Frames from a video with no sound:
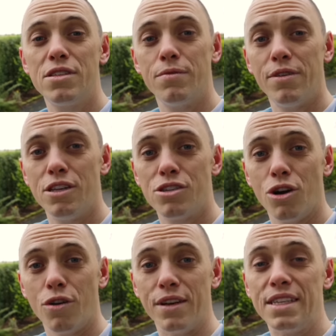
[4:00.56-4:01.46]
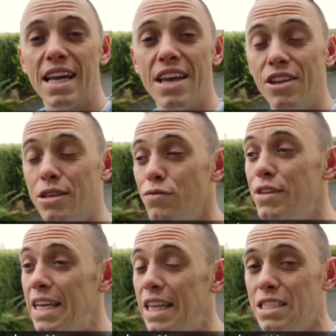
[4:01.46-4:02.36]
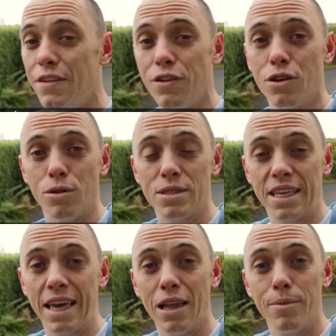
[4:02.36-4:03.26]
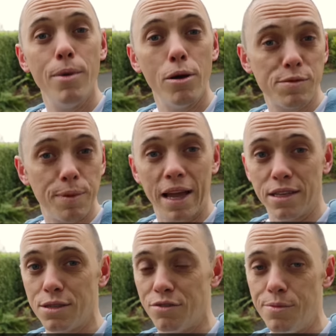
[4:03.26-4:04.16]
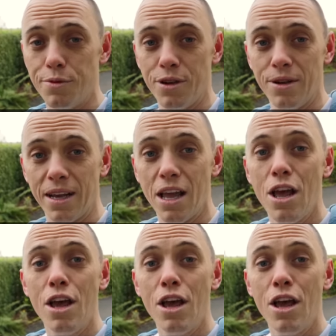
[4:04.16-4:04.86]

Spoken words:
some reassurance in that it's really difficult to kill most plants through pruning.